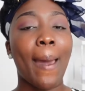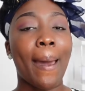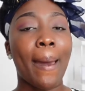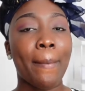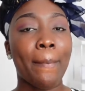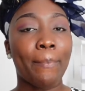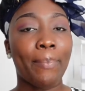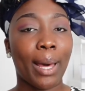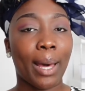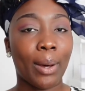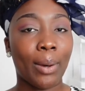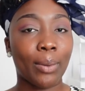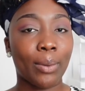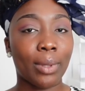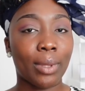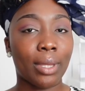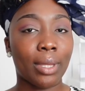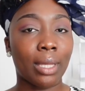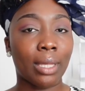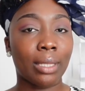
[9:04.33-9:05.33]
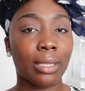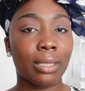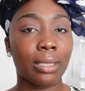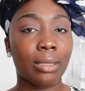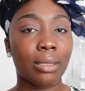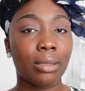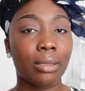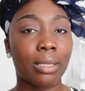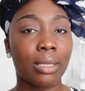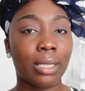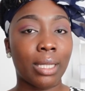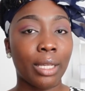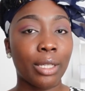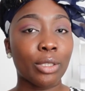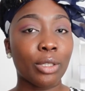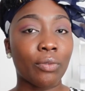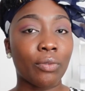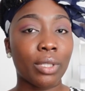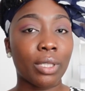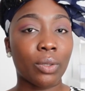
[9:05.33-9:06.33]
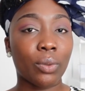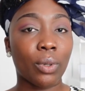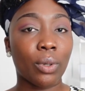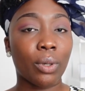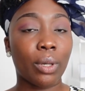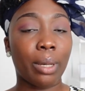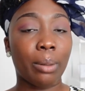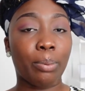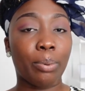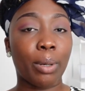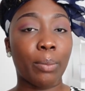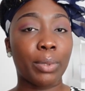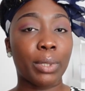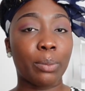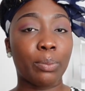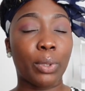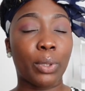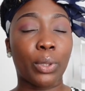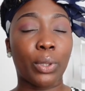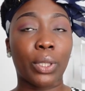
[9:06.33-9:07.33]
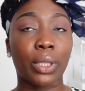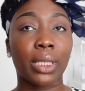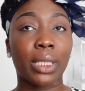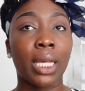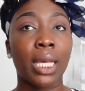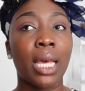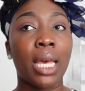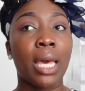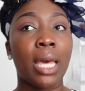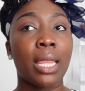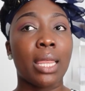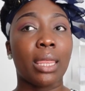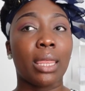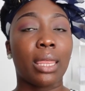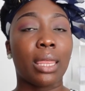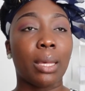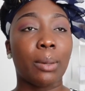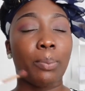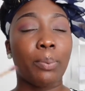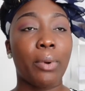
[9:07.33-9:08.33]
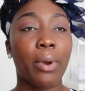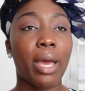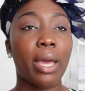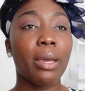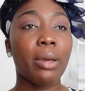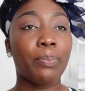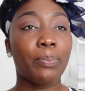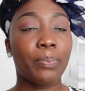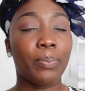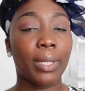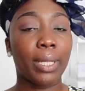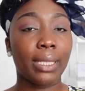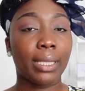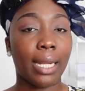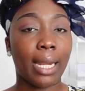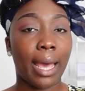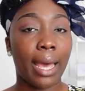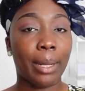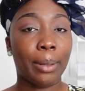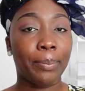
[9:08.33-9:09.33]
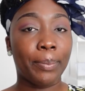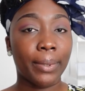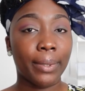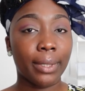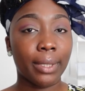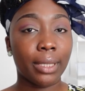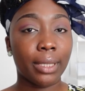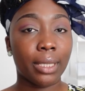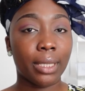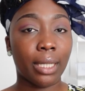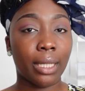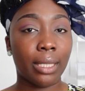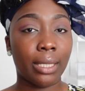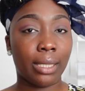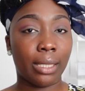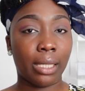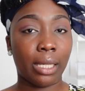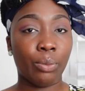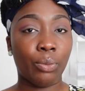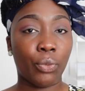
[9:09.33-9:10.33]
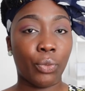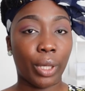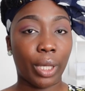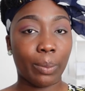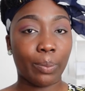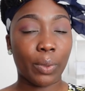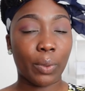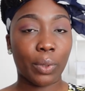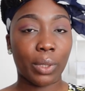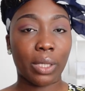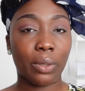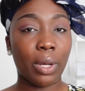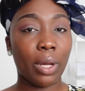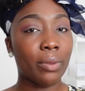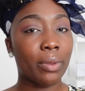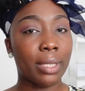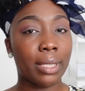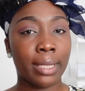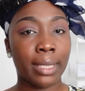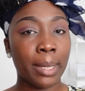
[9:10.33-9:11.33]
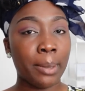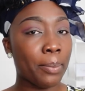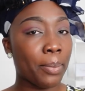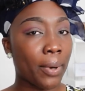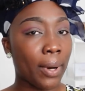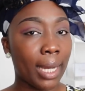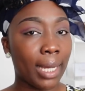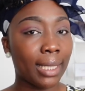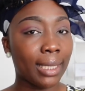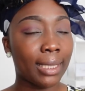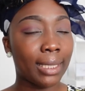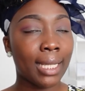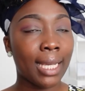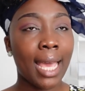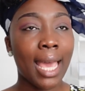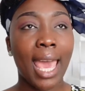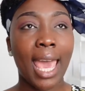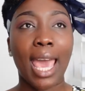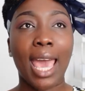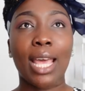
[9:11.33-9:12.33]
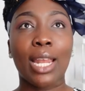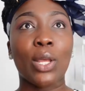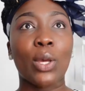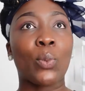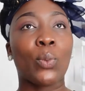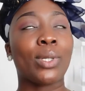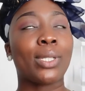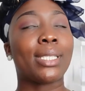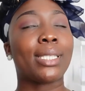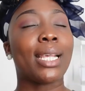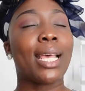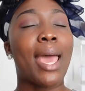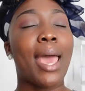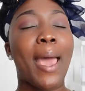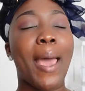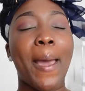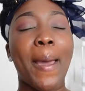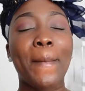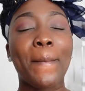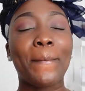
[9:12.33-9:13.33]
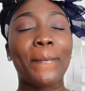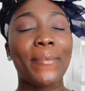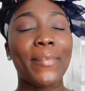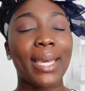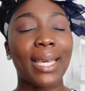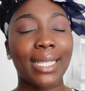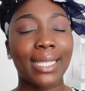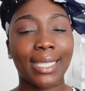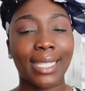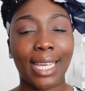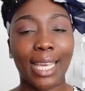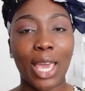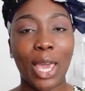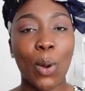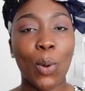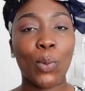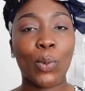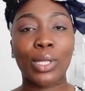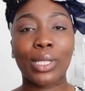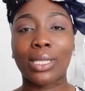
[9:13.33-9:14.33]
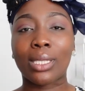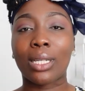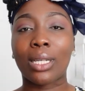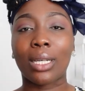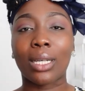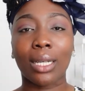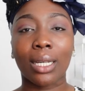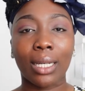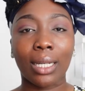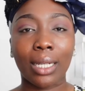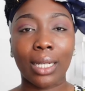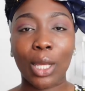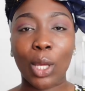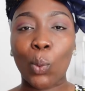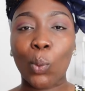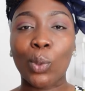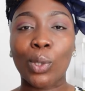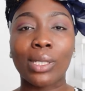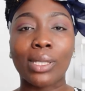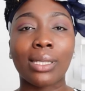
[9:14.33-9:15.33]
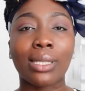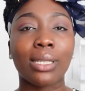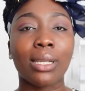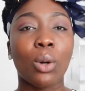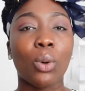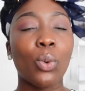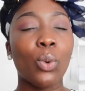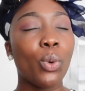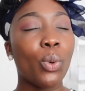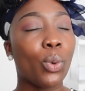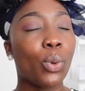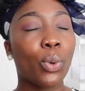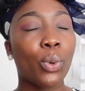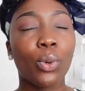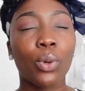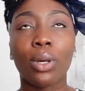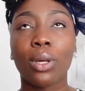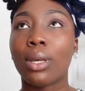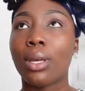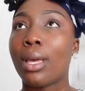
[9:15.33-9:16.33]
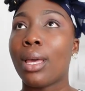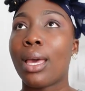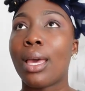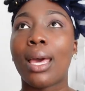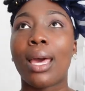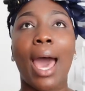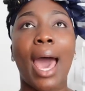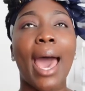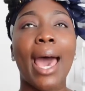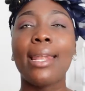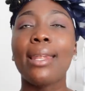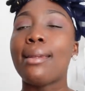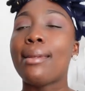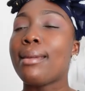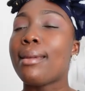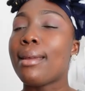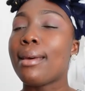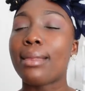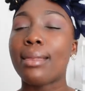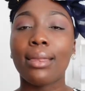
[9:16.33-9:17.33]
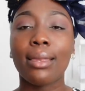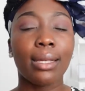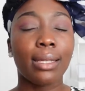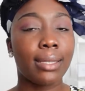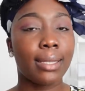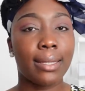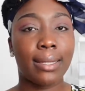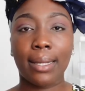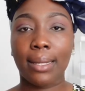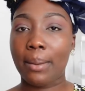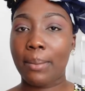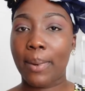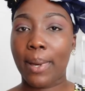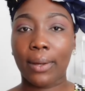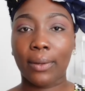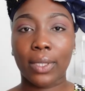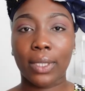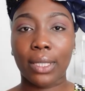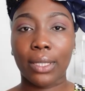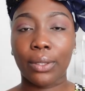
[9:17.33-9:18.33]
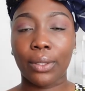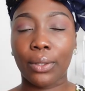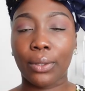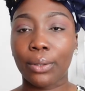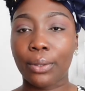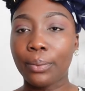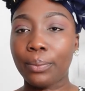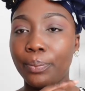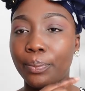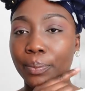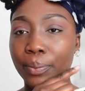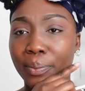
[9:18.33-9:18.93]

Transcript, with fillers: about the state of this uh, property because the prior place that I had booked in Siem Reap, it was around the same price and it was amazing. It was good. It was, ooh, I had nothing to say about it, you know.